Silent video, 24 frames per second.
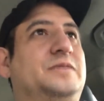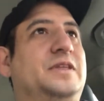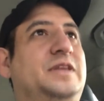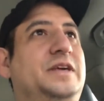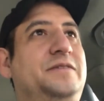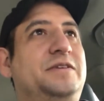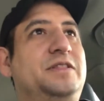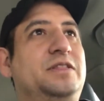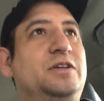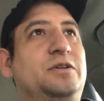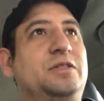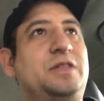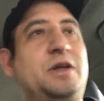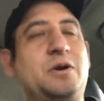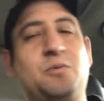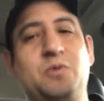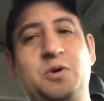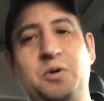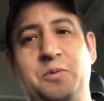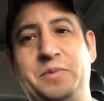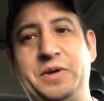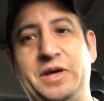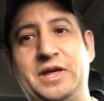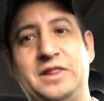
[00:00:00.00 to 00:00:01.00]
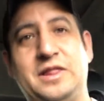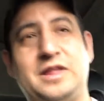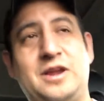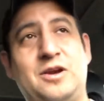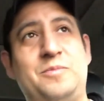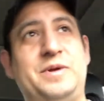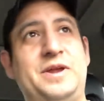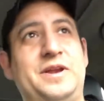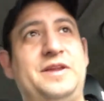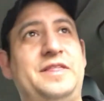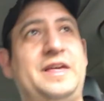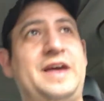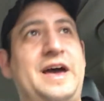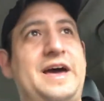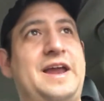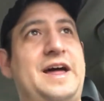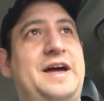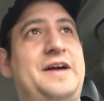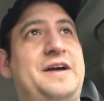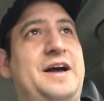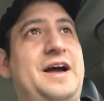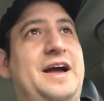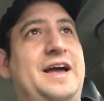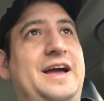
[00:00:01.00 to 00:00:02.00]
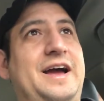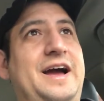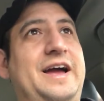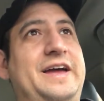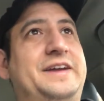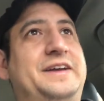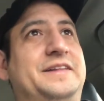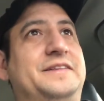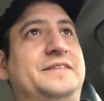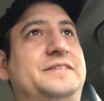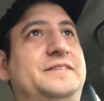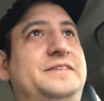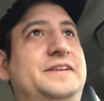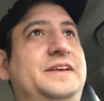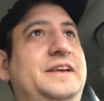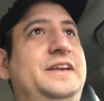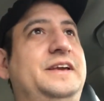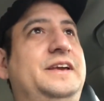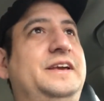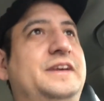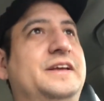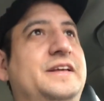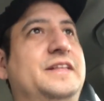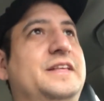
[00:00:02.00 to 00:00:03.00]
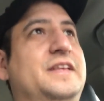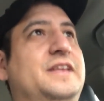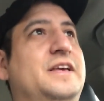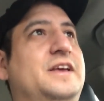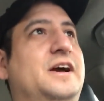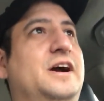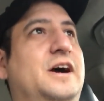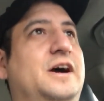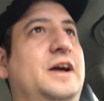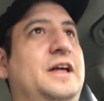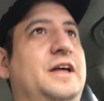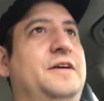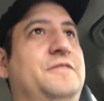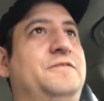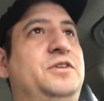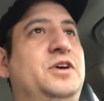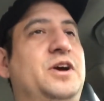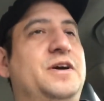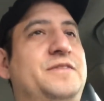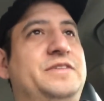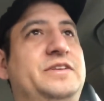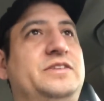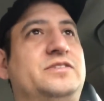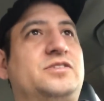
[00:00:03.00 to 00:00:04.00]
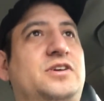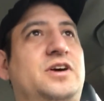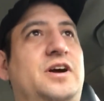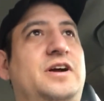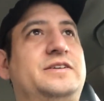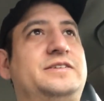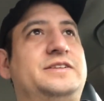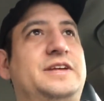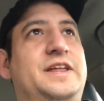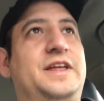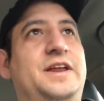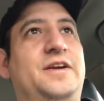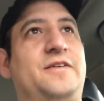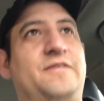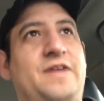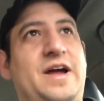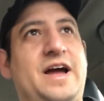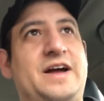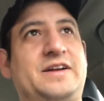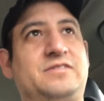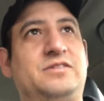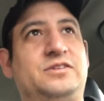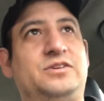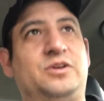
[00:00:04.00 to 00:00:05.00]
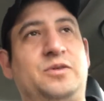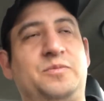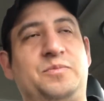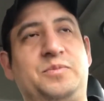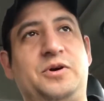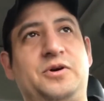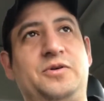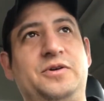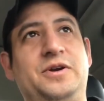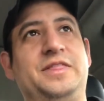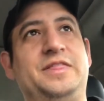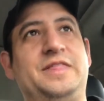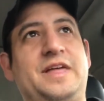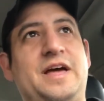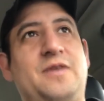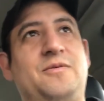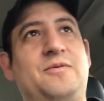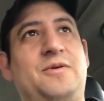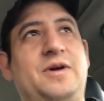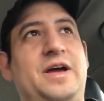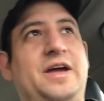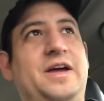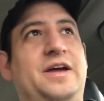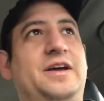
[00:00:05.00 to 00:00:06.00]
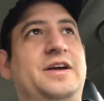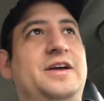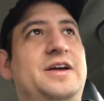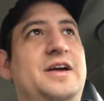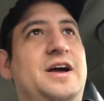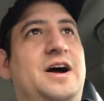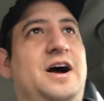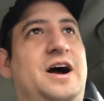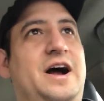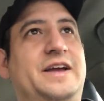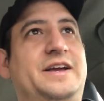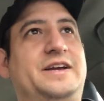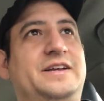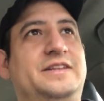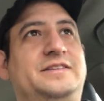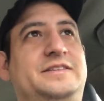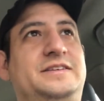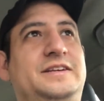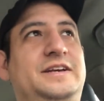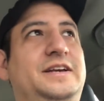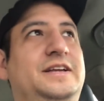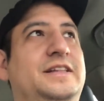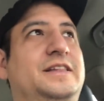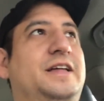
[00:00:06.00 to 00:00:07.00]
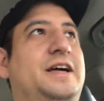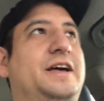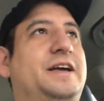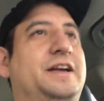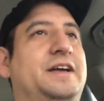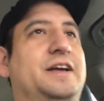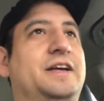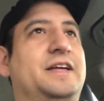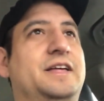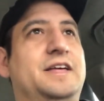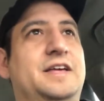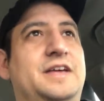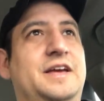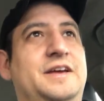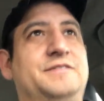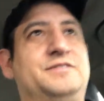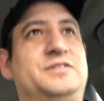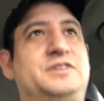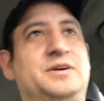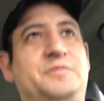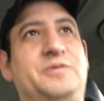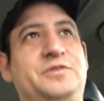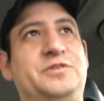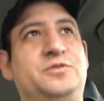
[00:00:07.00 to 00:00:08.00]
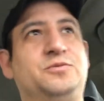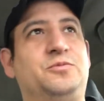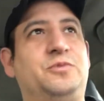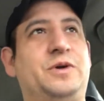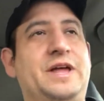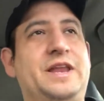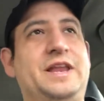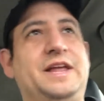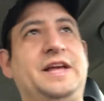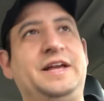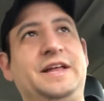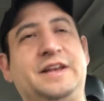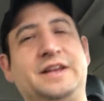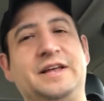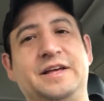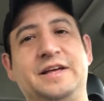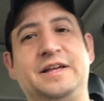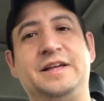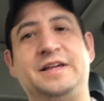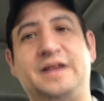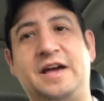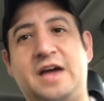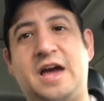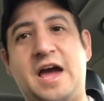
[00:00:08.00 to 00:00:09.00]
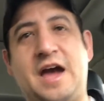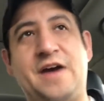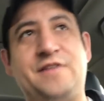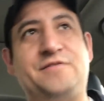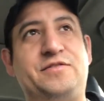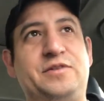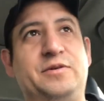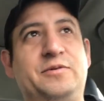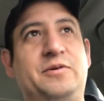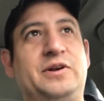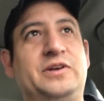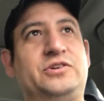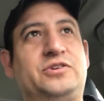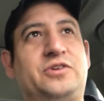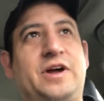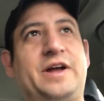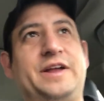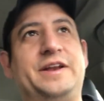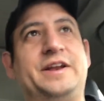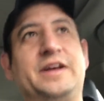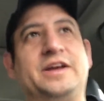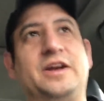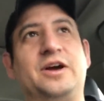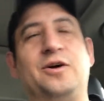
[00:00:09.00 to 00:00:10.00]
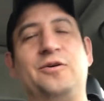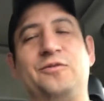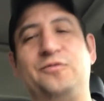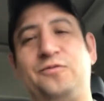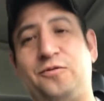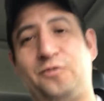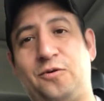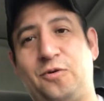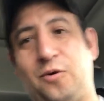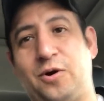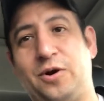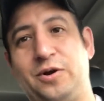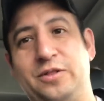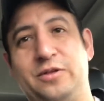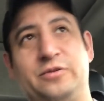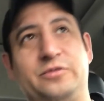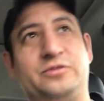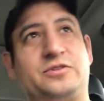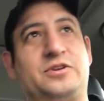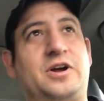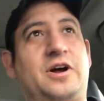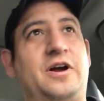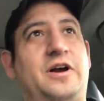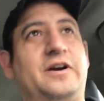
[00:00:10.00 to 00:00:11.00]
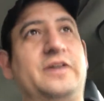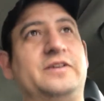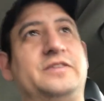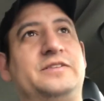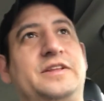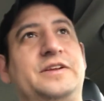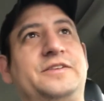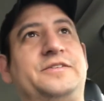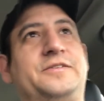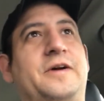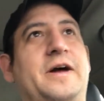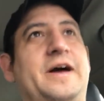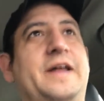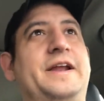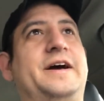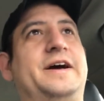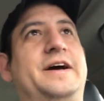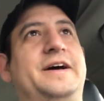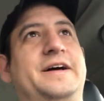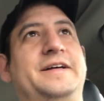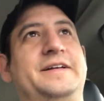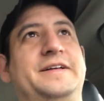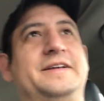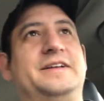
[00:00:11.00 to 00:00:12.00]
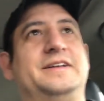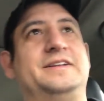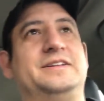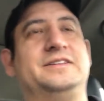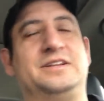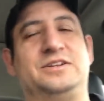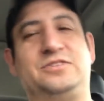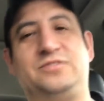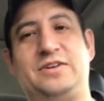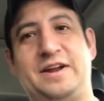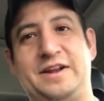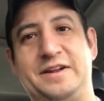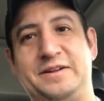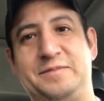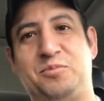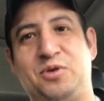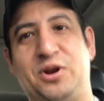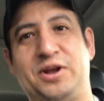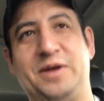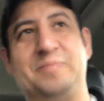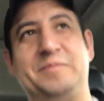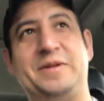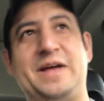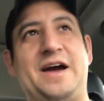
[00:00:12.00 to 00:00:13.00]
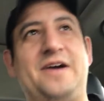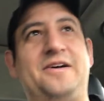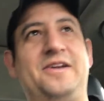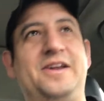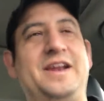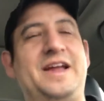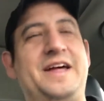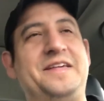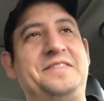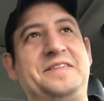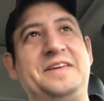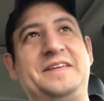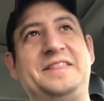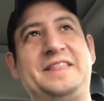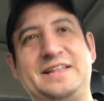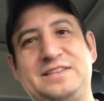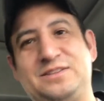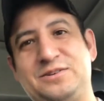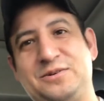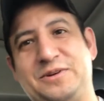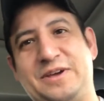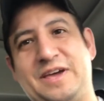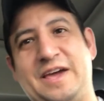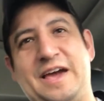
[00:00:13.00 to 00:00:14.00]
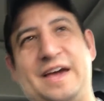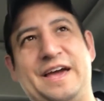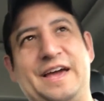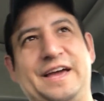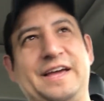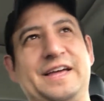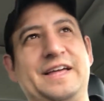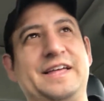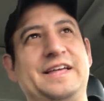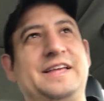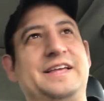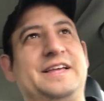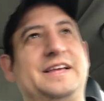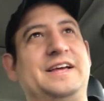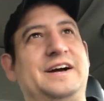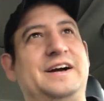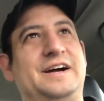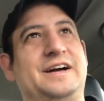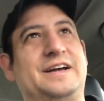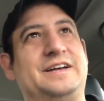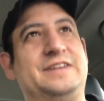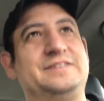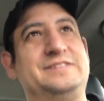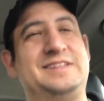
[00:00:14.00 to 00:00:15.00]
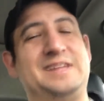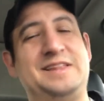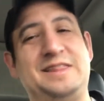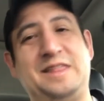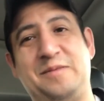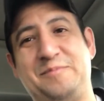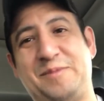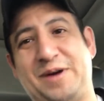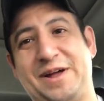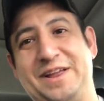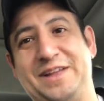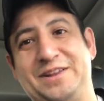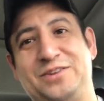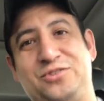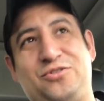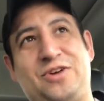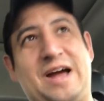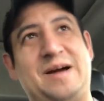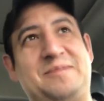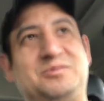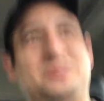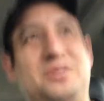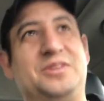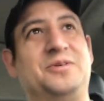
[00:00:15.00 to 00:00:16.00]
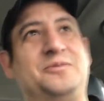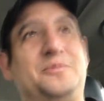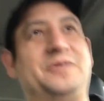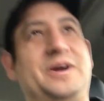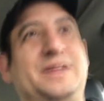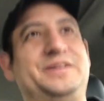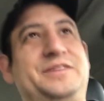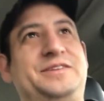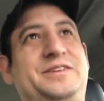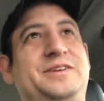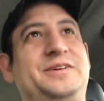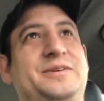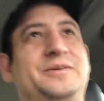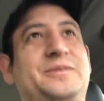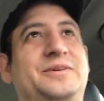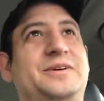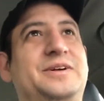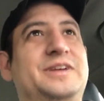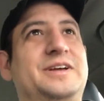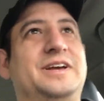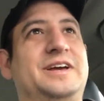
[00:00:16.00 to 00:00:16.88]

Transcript: Even though there will be a little bit of that, I can see if you have these cards that interact with your opponent in that way, I could see, like, if someone's winning, everyone trying to go for those cards to try to bring them down. And I think that's okay, because then they might hit traps on the way too.